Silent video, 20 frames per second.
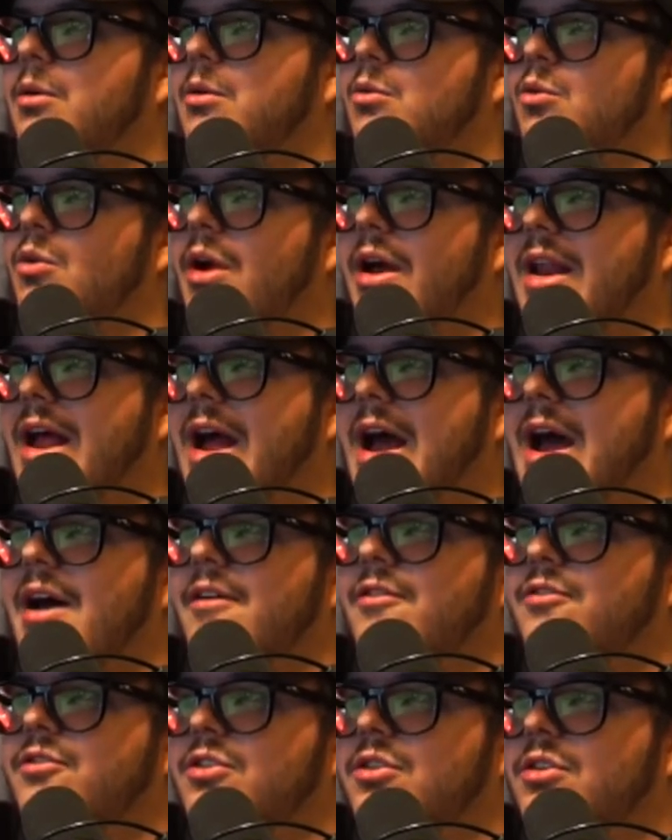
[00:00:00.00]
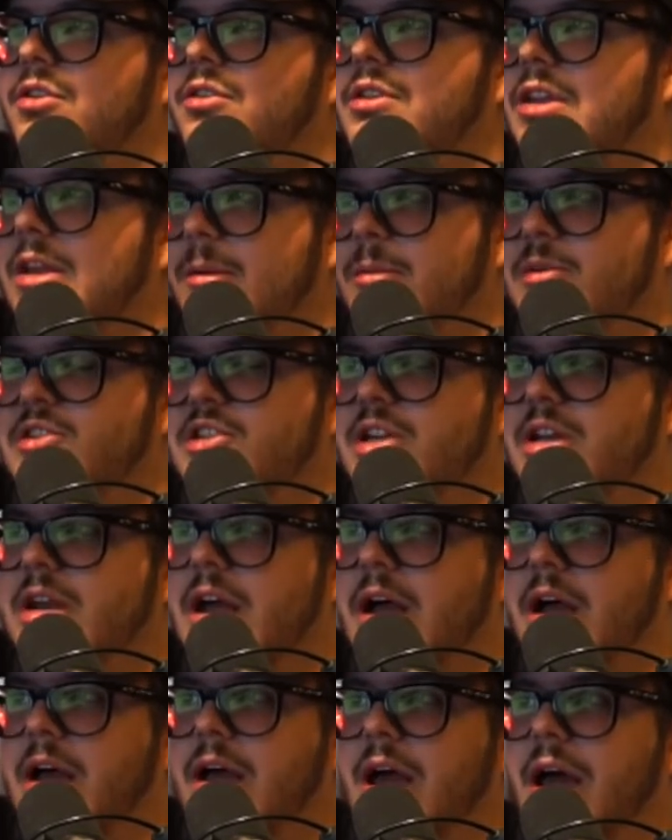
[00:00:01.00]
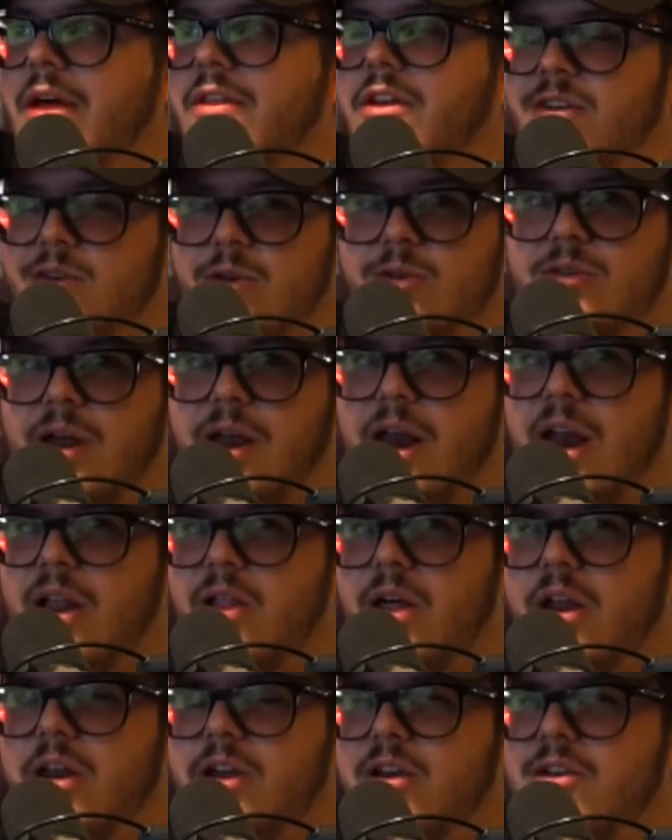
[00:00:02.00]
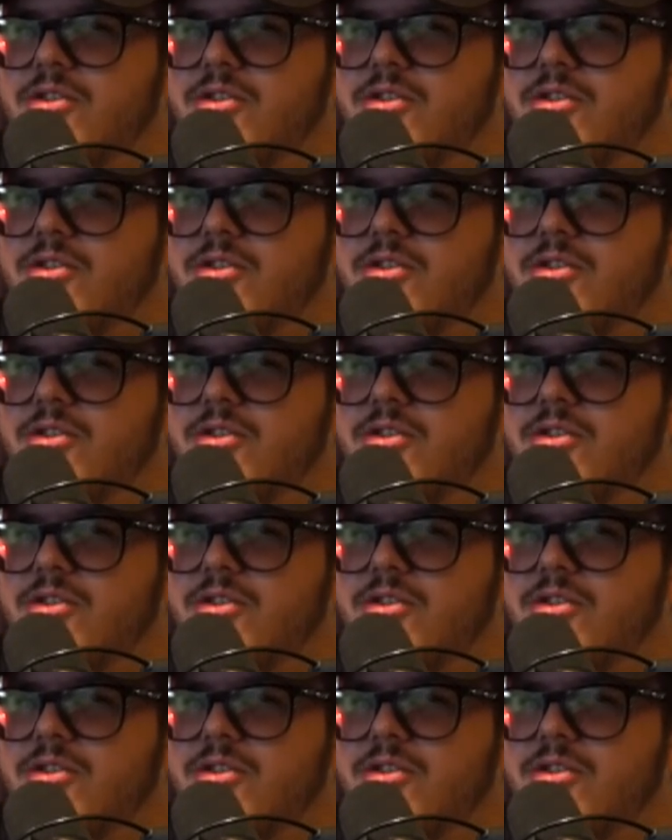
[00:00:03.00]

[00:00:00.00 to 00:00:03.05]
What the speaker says: right after D Machina. I think Nuketown had a lot of good